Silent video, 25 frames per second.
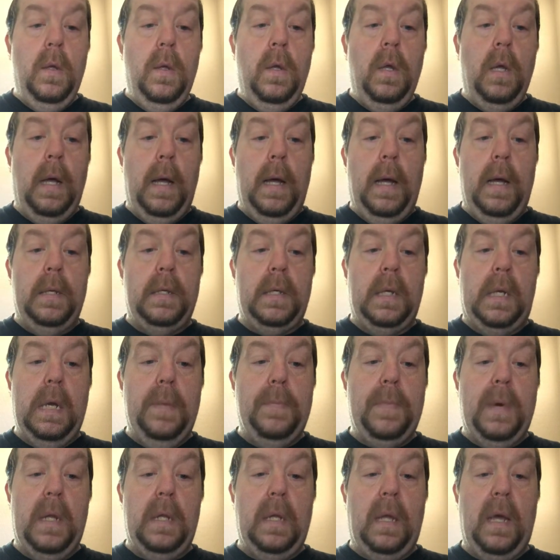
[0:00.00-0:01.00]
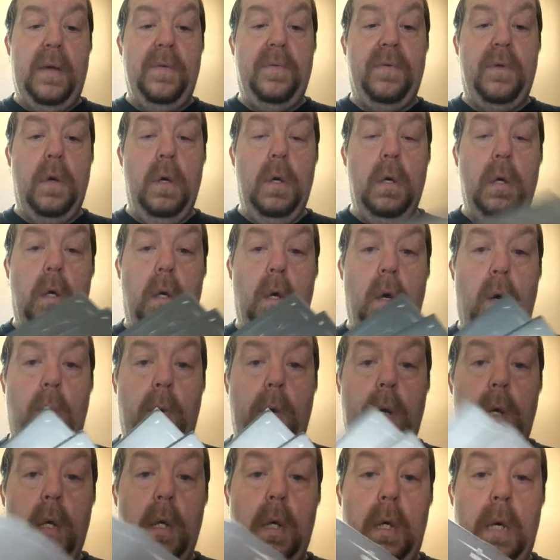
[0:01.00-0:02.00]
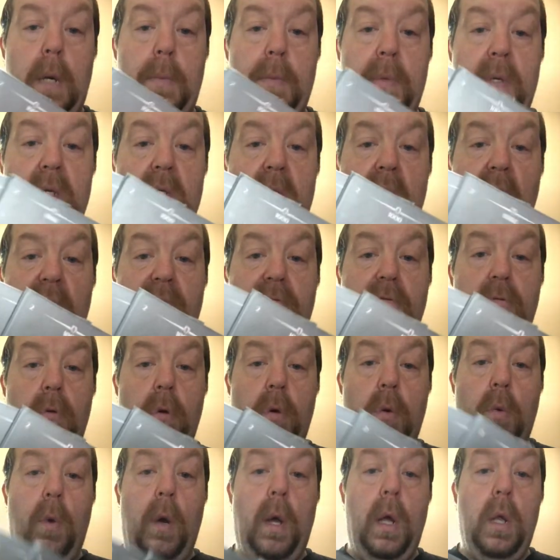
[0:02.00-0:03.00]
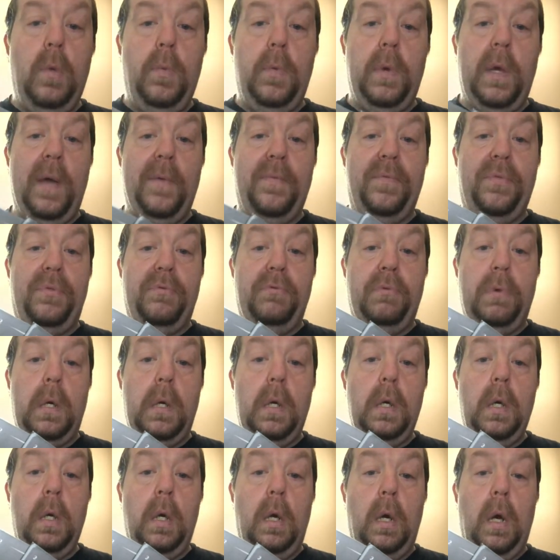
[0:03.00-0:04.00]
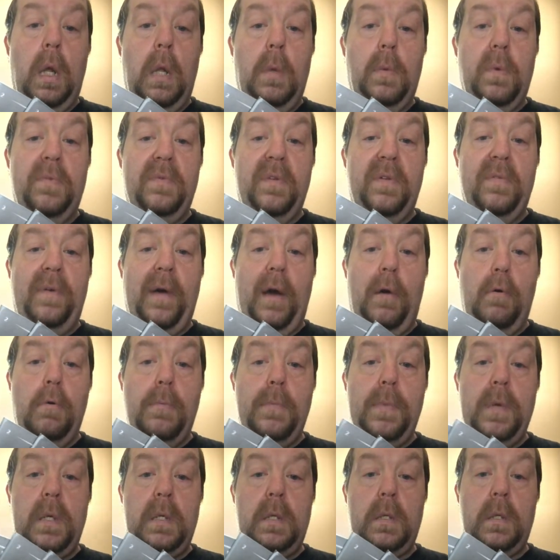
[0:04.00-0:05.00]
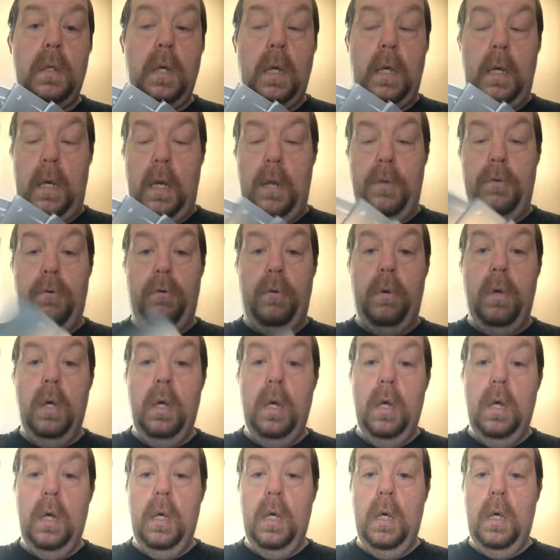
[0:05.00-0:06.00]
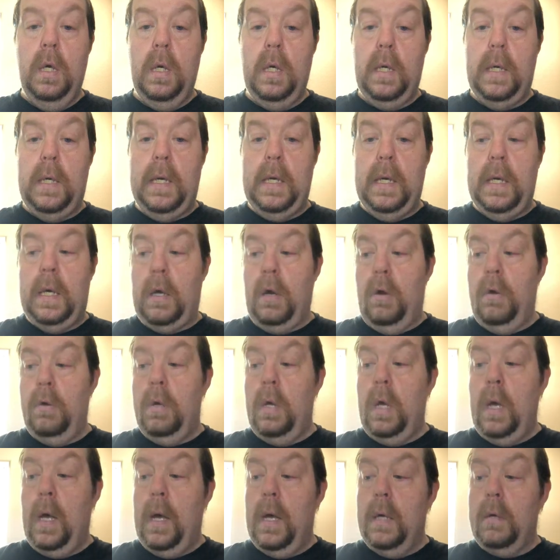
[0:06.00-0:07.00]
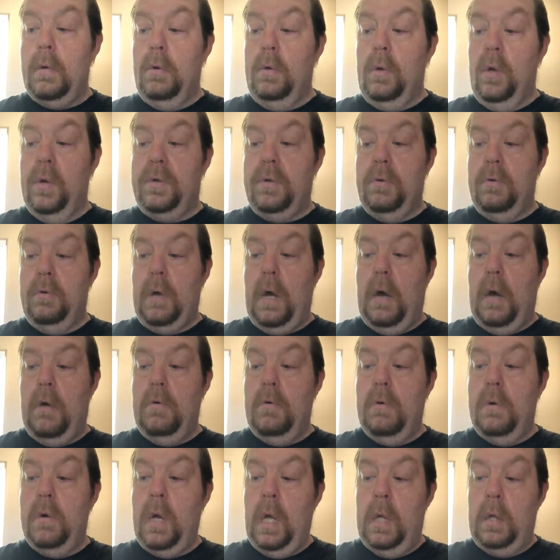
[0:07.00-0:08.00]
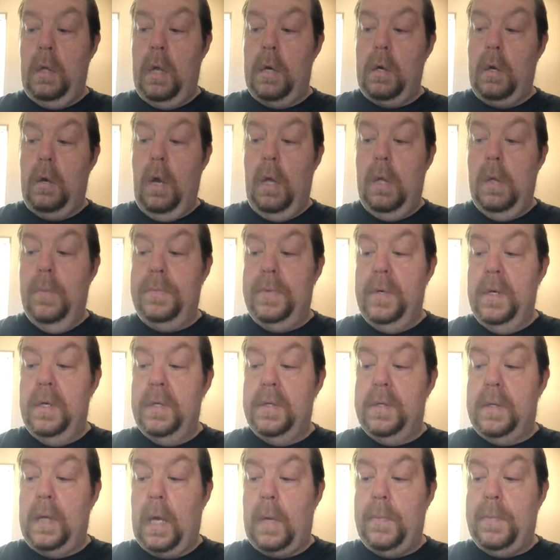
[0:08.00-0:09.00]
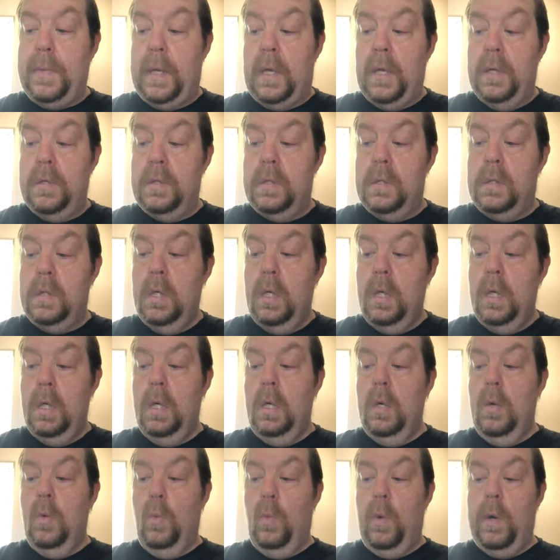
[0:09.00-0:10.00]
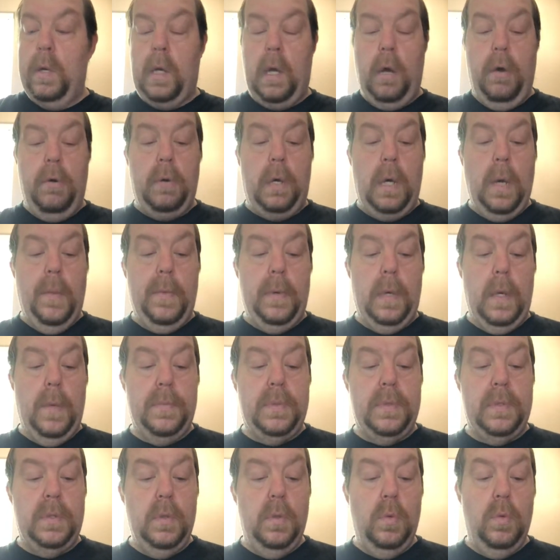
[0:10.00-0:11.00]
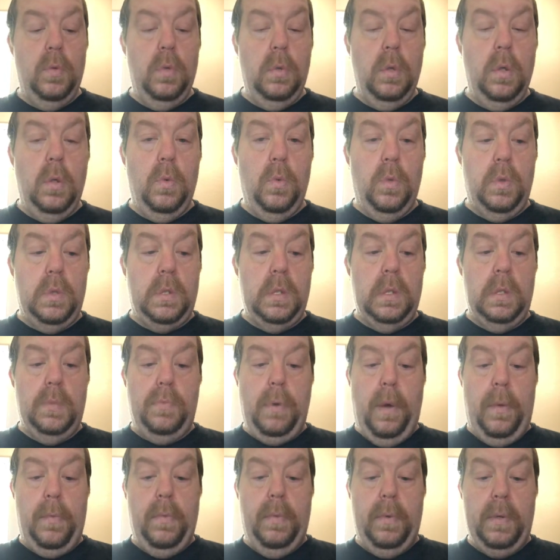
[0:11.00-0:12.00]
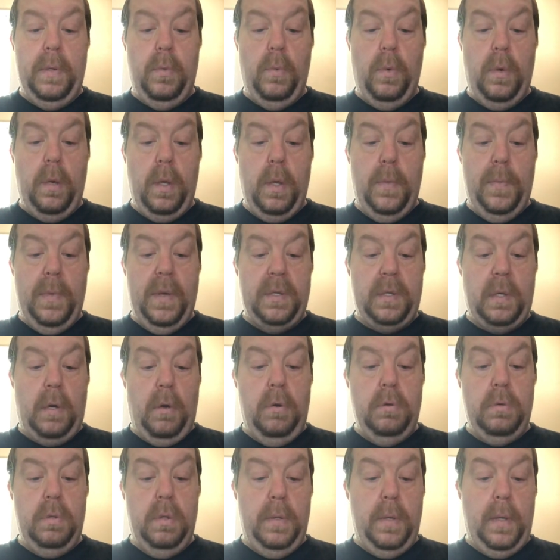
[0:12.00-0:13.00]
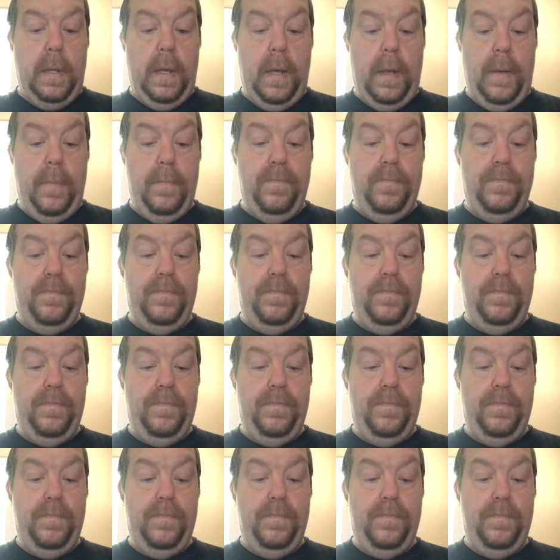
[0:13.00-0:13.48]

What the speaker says: To keep my life going and keep me safe for a little while, we have 3 Golem of Devourments, another key card. You'll notice there are a lot of golems in this deck because one card coming up soon, which is probably one of the best cards in the game.